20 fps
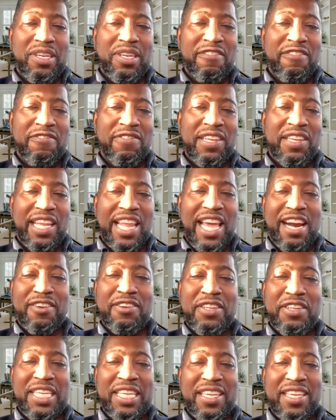of
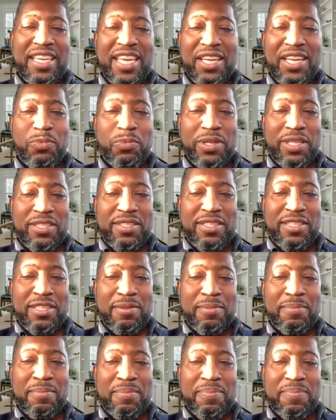clarity and wisdom,